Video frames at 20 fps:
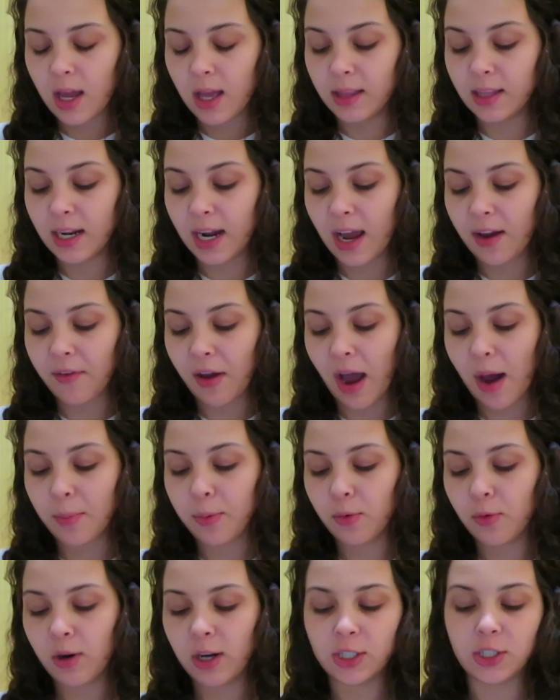And then I have
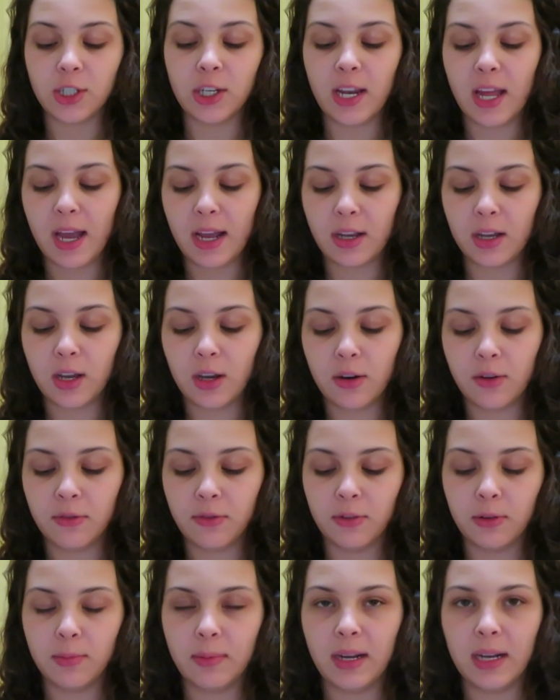Apple Watch and Echo
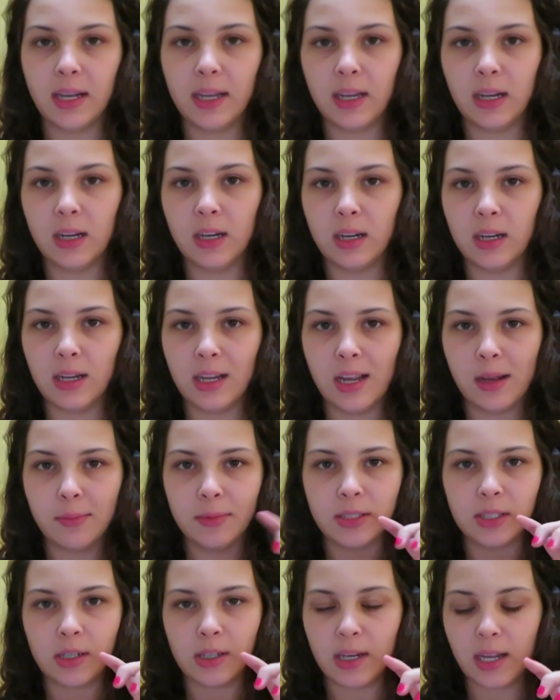for my
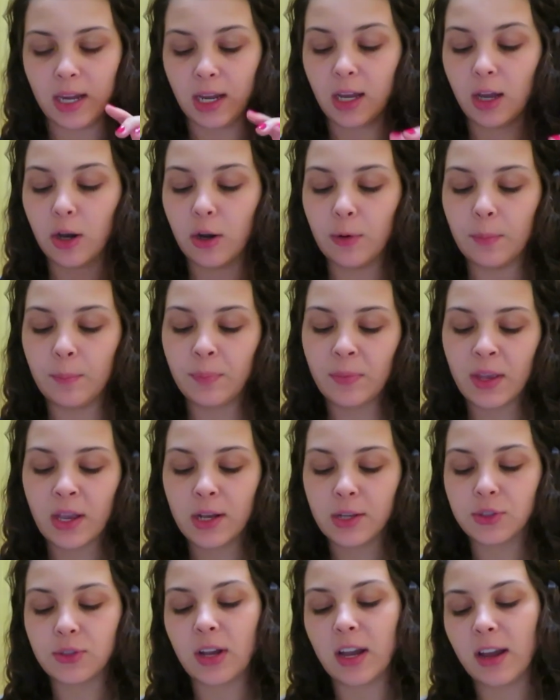Amazon Echo.
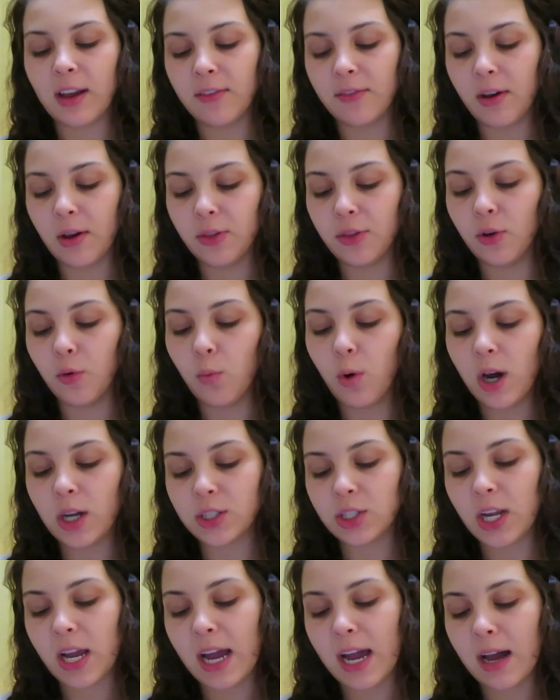So I have the
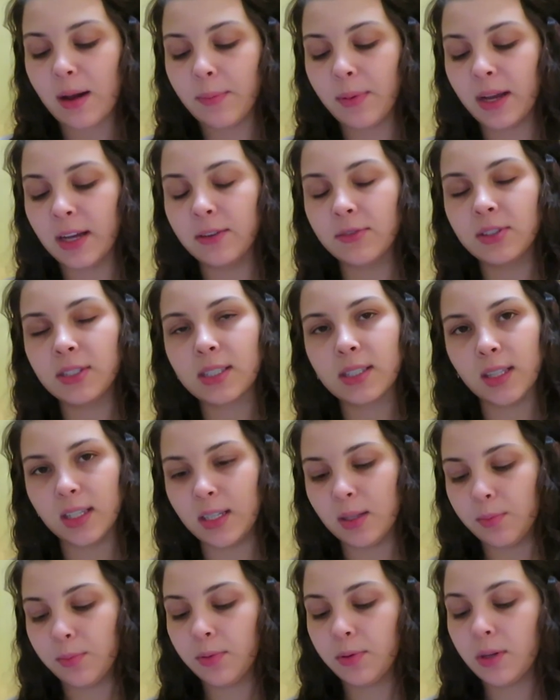Watch app, I have
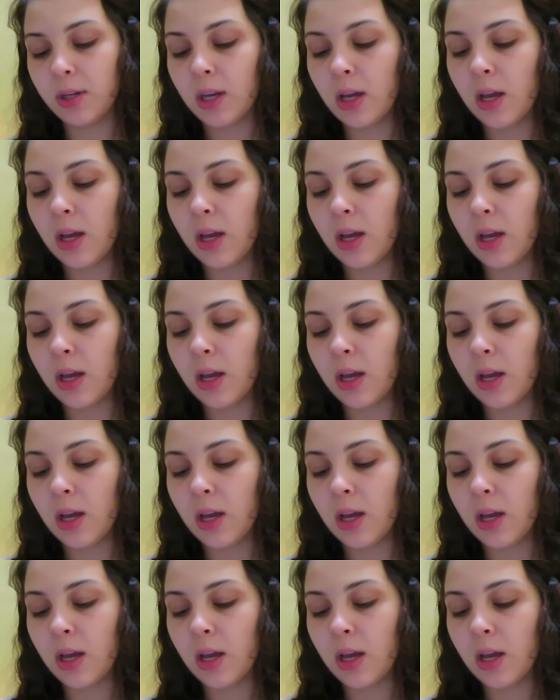Sleep,